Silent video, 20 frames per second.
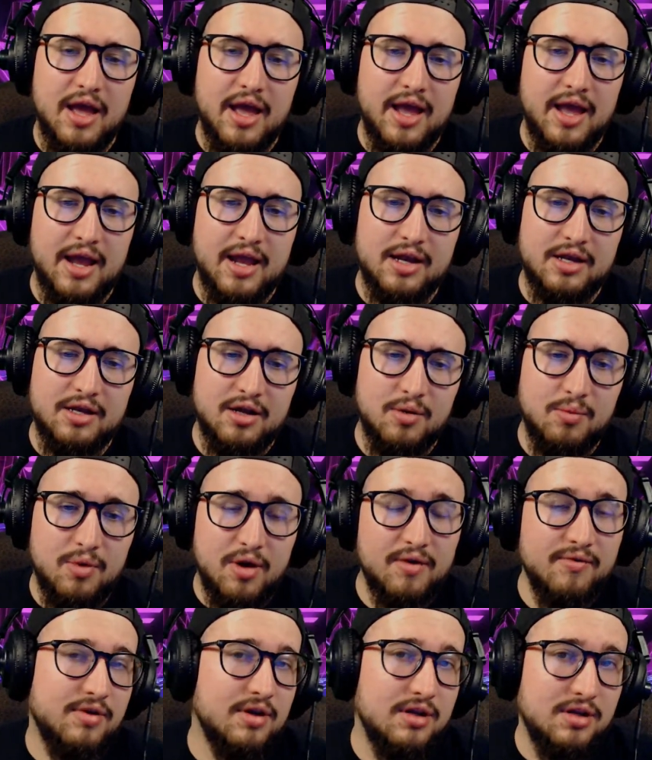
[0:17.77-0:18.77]
And
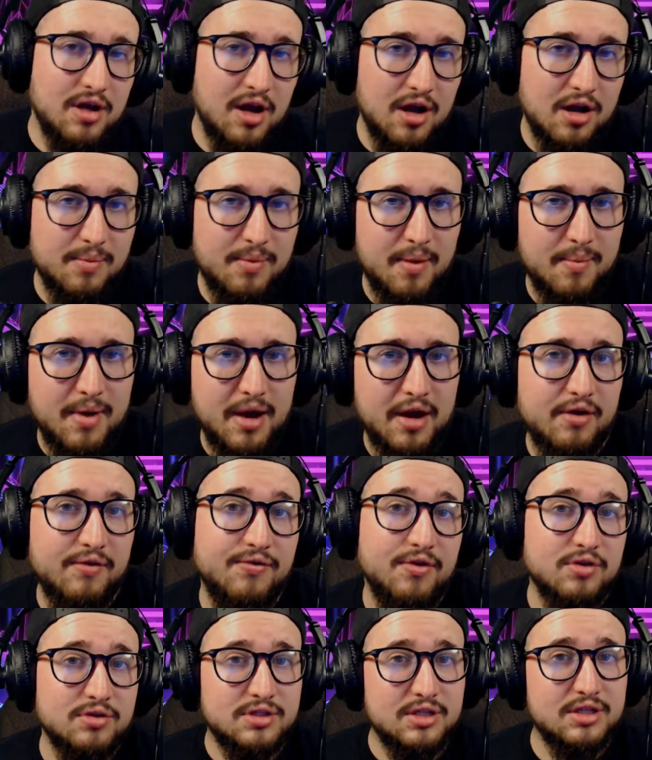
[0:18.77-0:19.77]
we're having a talk about
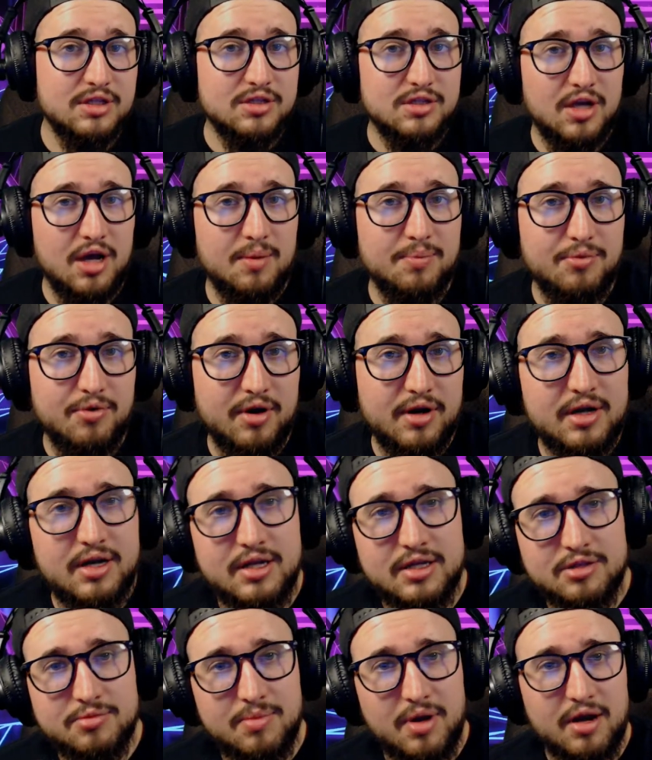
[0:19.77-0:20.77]
microphones. He just upgraded
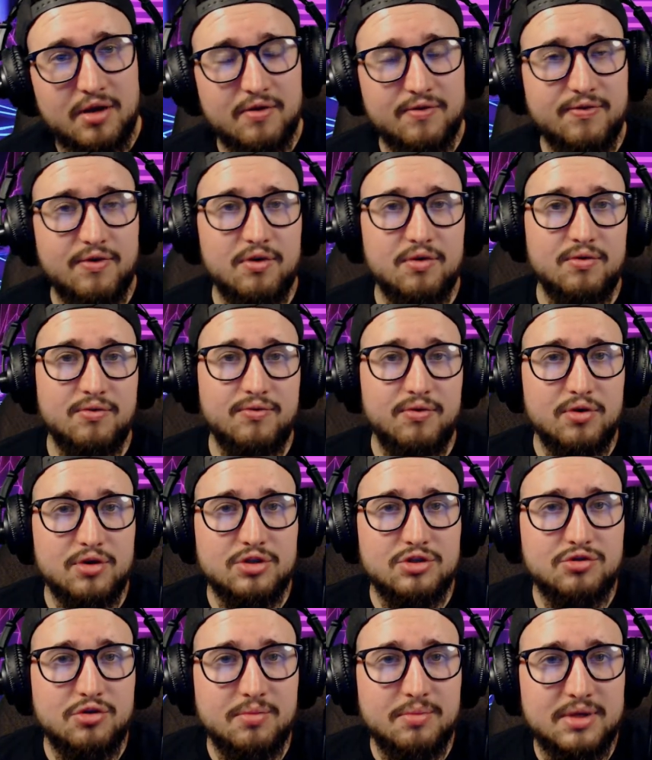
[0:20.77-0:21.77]
his microphone for a
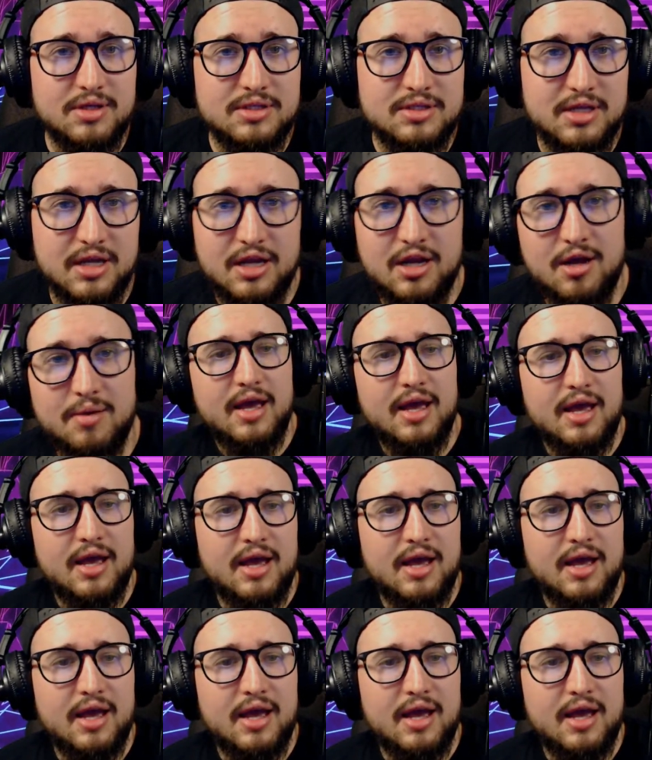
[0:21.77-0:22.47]
streaming setup.